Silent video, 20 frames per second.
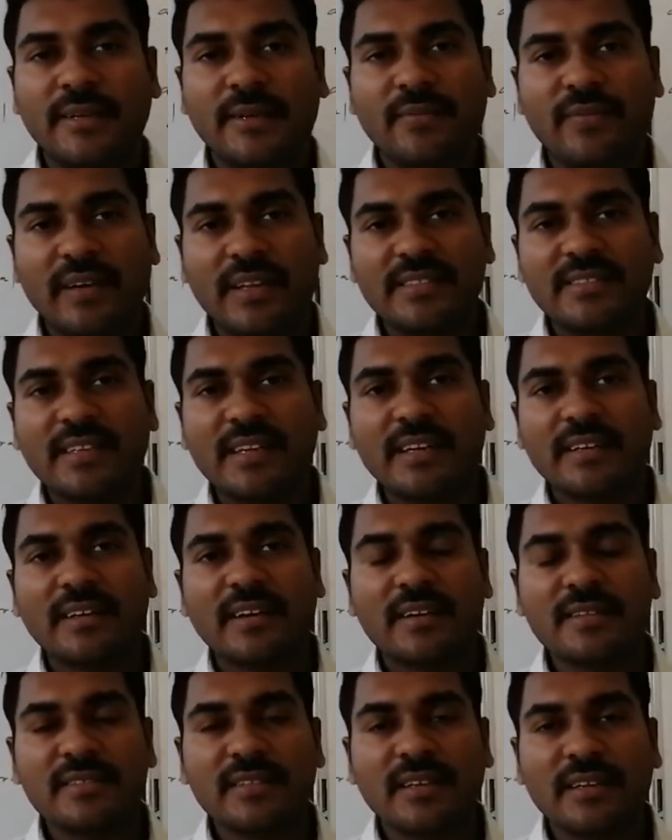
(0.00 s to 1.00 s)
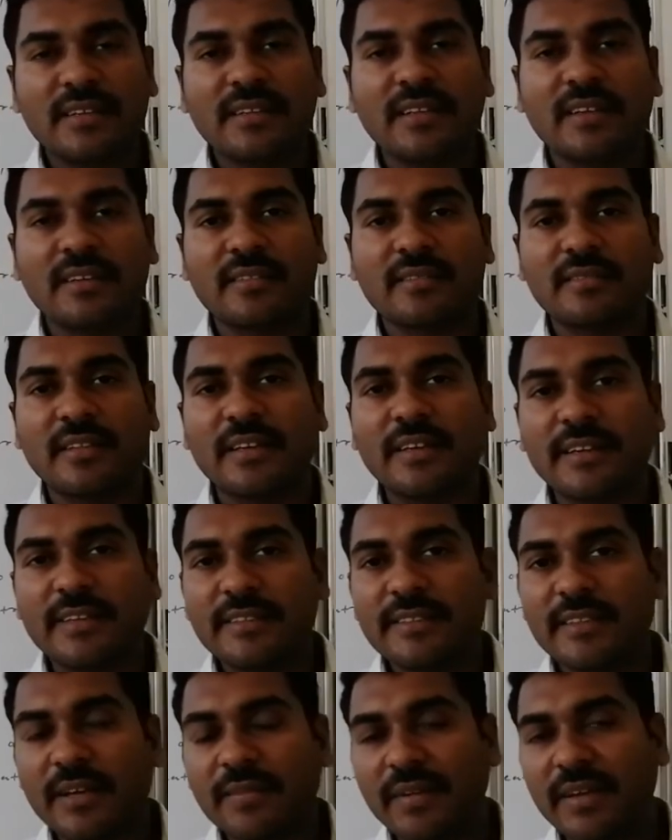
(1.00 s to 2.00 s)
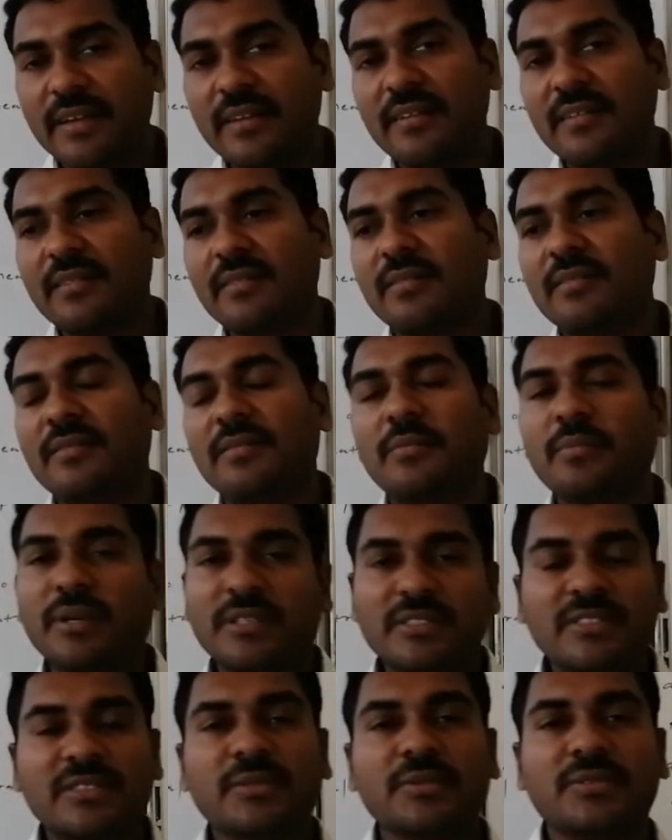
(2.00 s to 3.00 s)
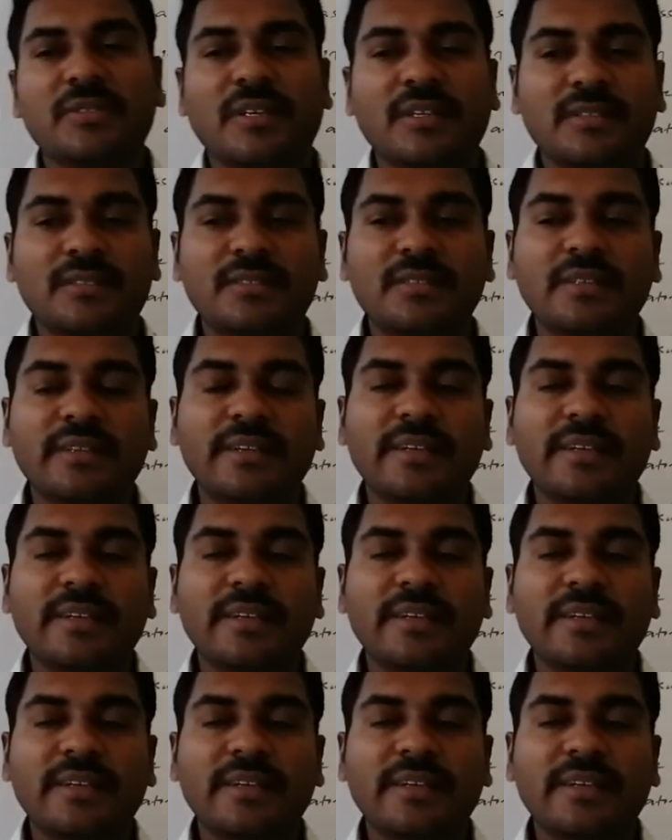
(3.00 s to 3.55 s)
If less electrons are there, then it is having positive charge.